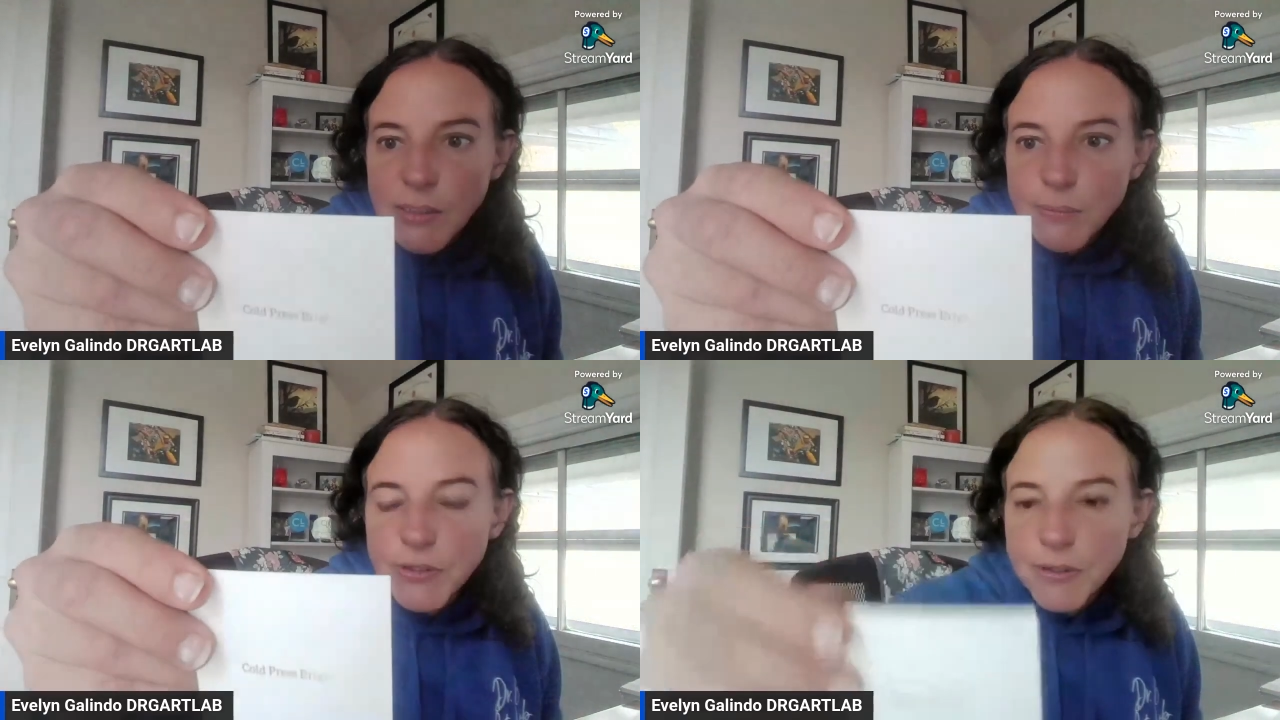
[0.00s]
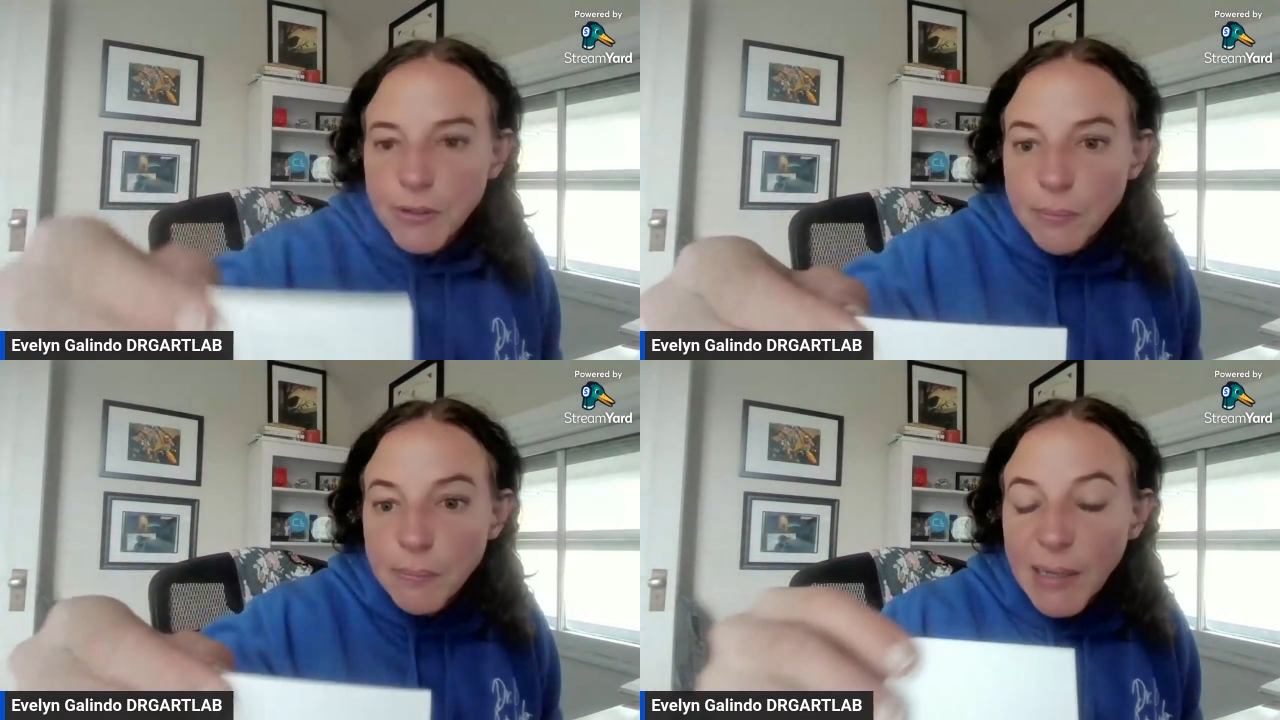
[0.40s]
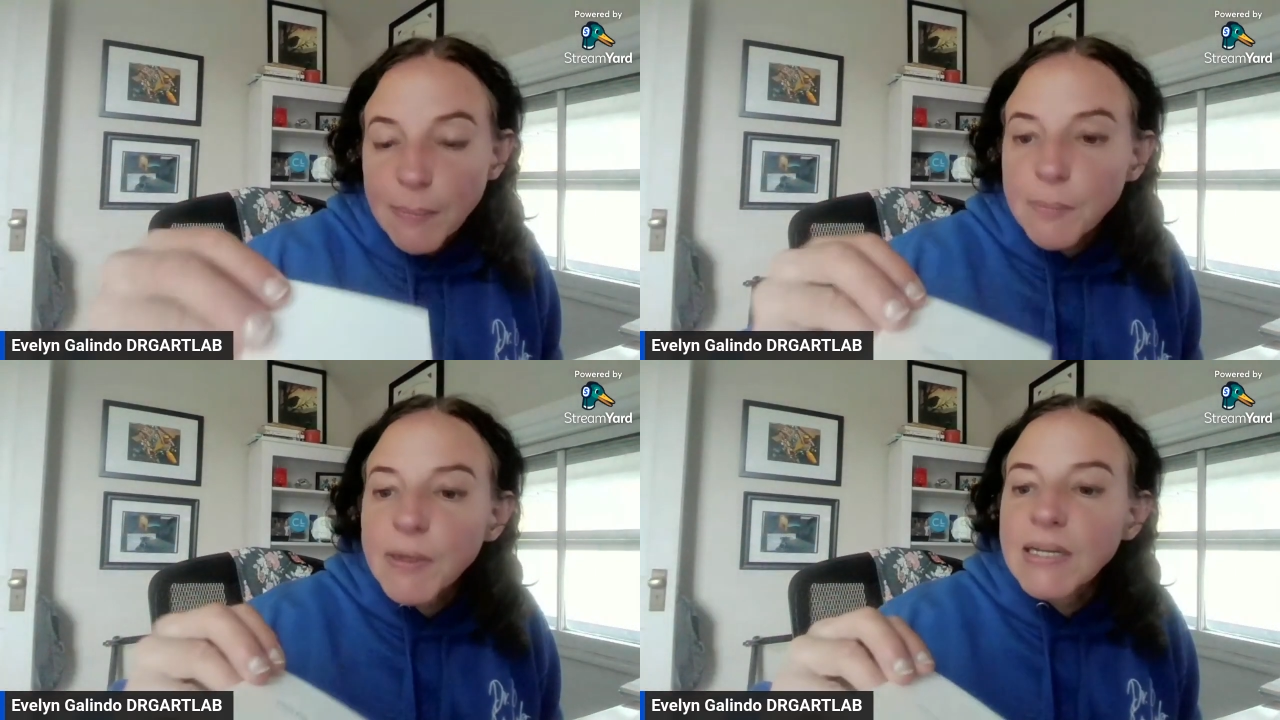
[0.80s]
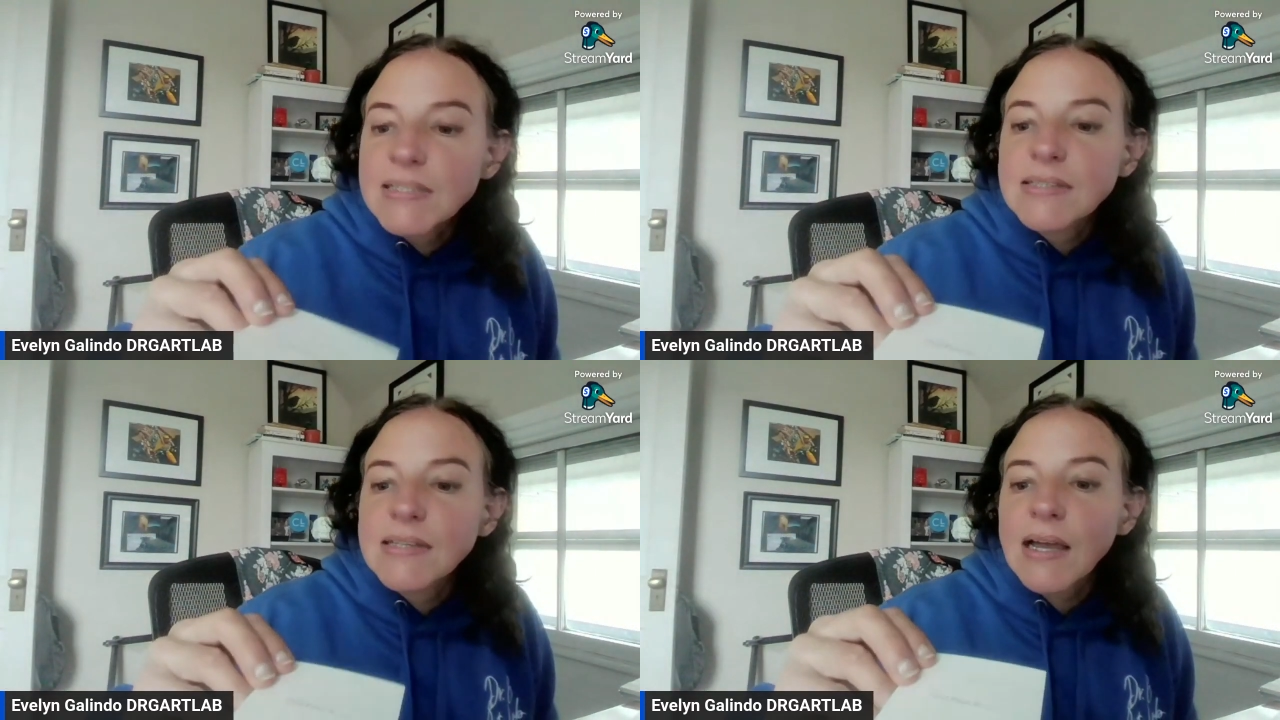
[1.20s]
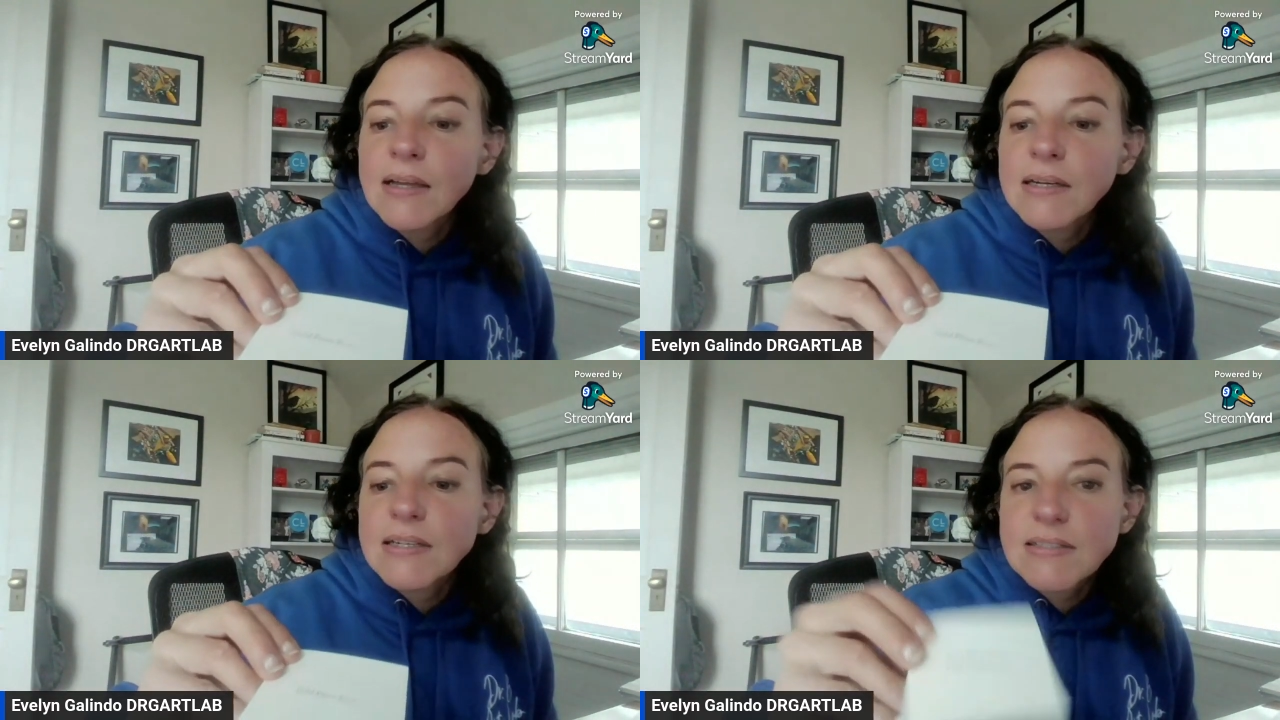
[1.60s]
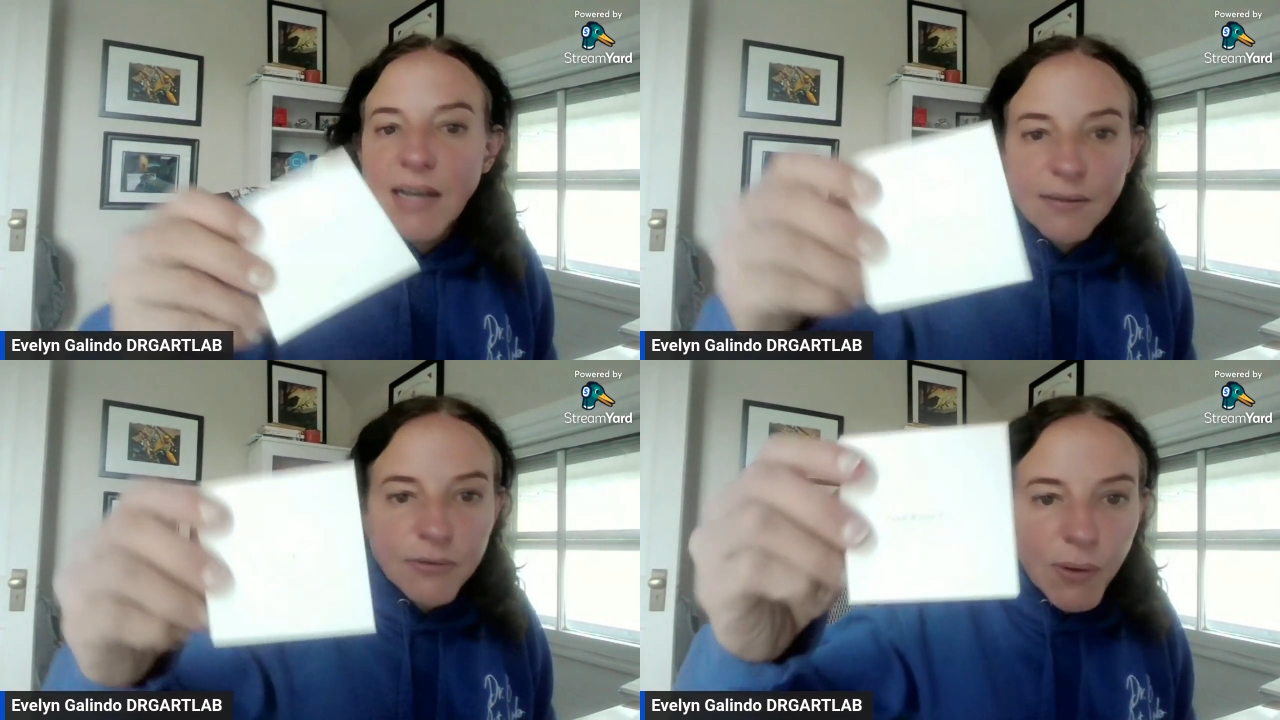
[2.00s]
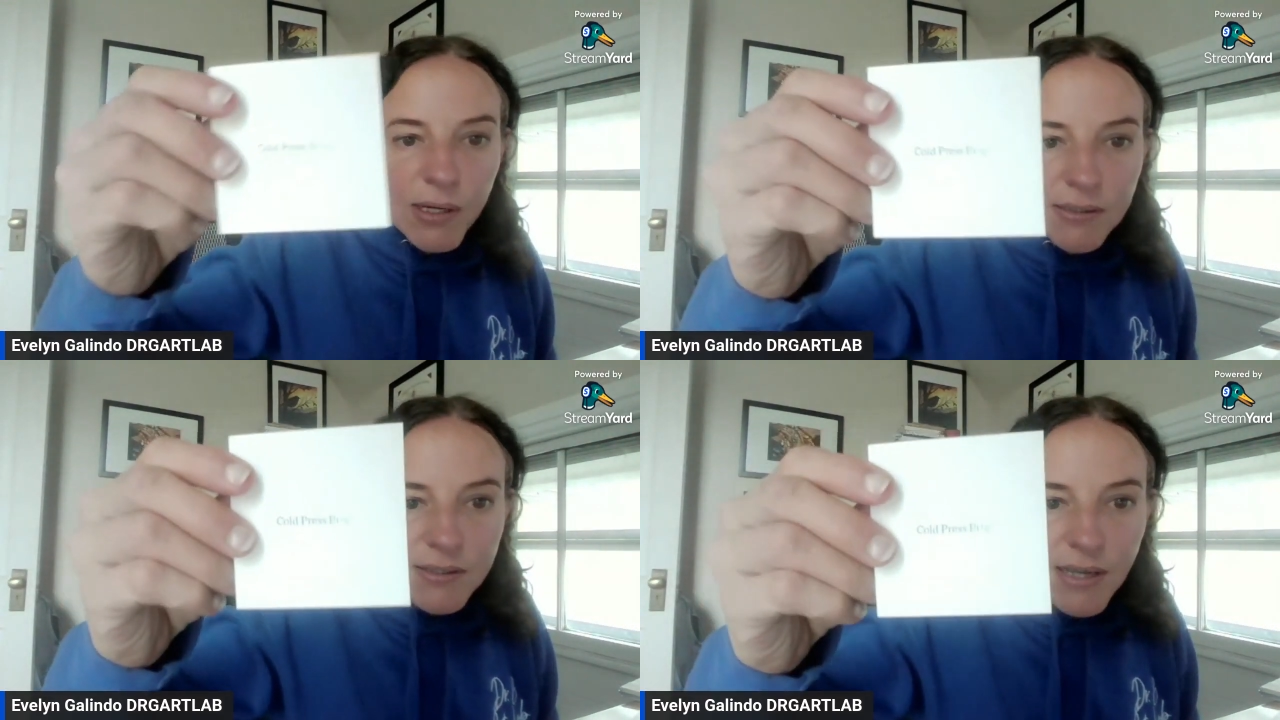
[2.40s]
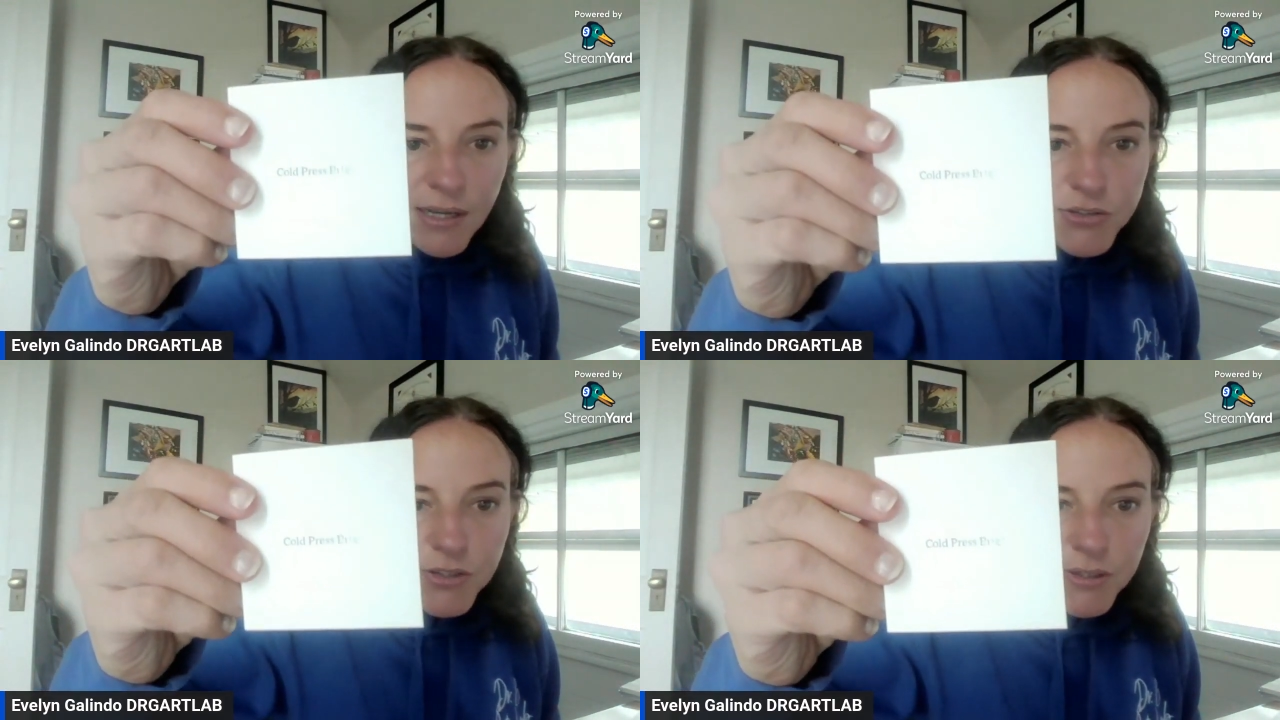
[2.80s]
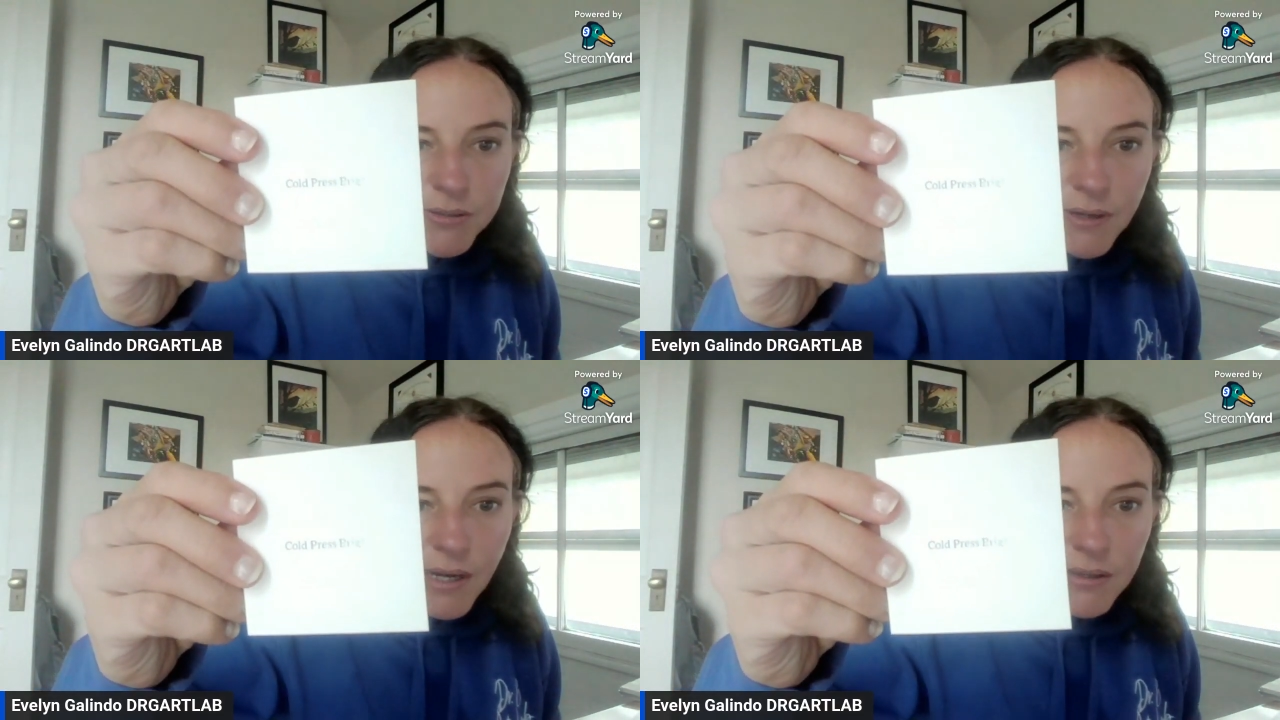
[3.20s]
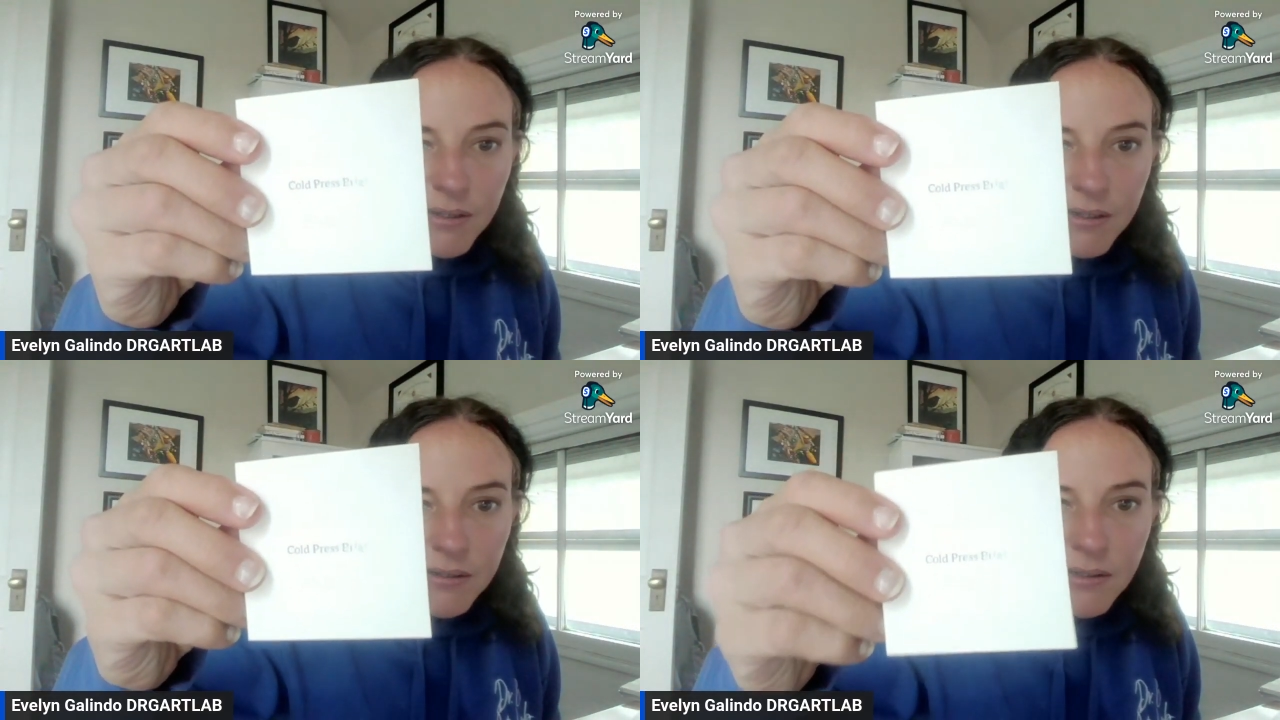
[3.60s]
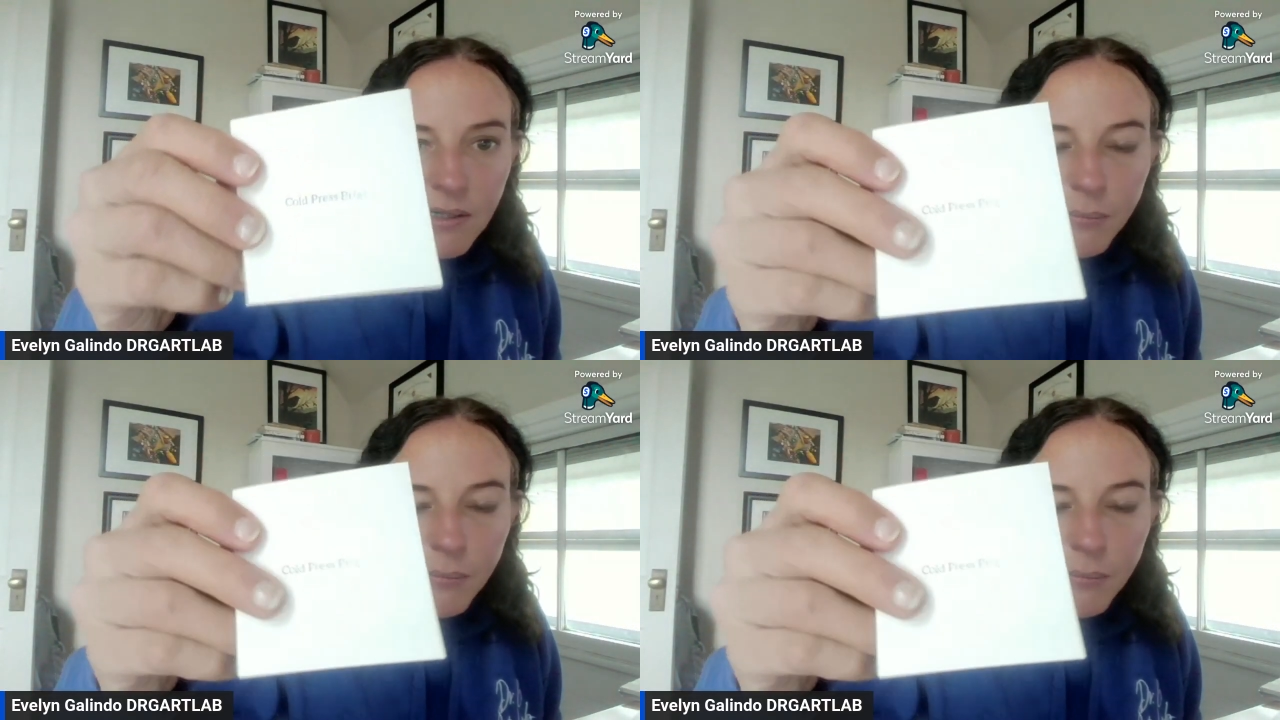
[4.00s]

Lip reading: Turner paper, but it doesn't have quite the texture on there.